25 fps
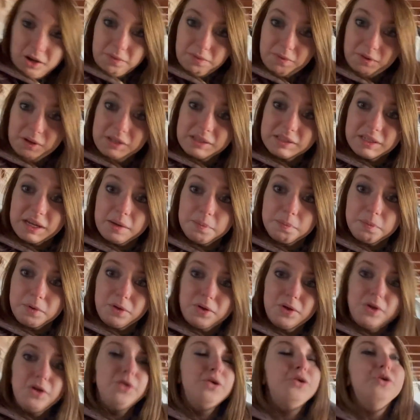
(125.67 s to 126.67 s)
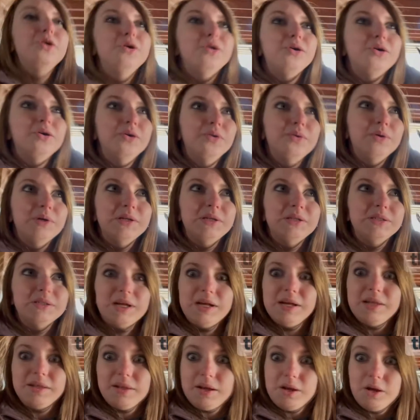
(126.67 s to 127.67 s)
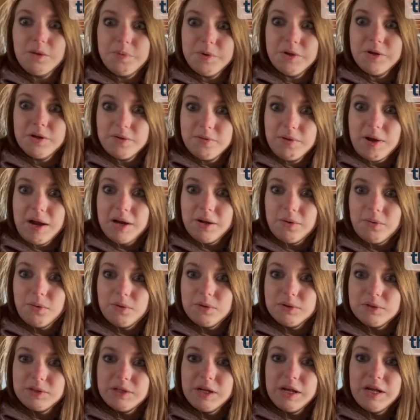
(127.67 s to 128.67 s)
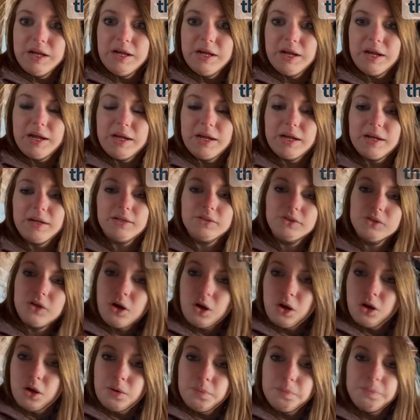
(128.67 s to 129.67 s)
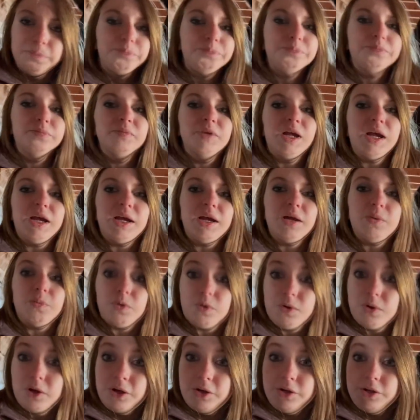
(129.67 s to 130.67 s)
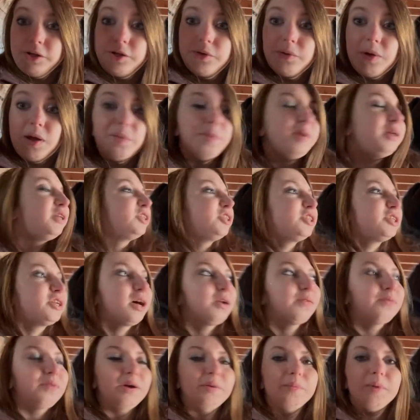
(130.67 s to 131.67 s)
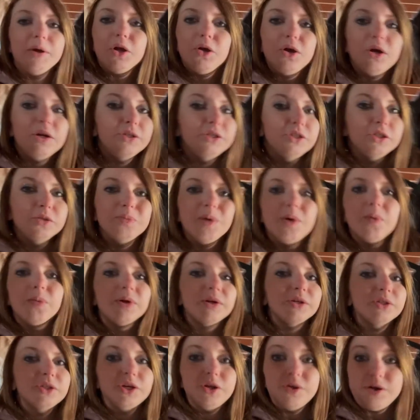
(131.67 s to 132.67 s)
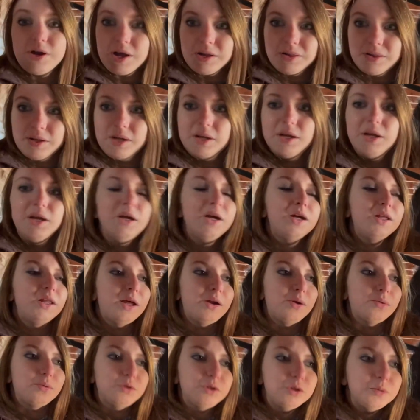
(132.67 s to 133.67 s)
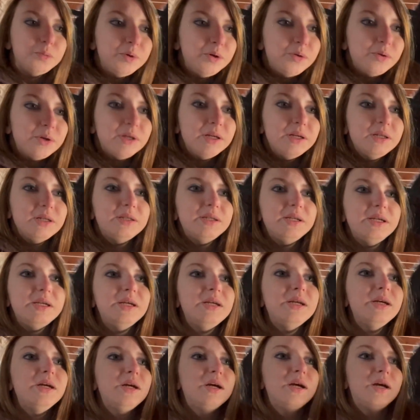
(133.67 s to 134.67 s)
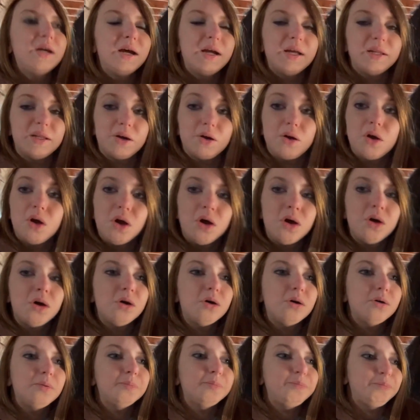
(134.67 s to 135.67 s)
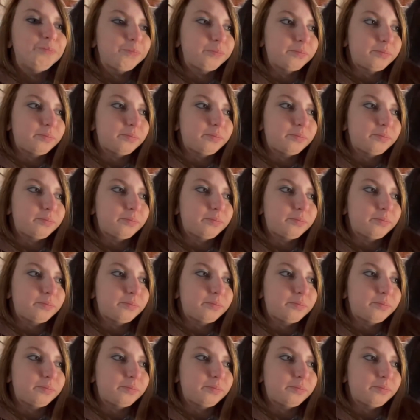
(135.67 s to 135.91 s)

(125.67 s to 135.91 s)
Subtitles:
for example, who is a therapeutic riding horse. And it's calm and won't hurt you. I mean, she's not afraid of my crutches, my wheelchair, nothing. They don't spook easy, they're calm,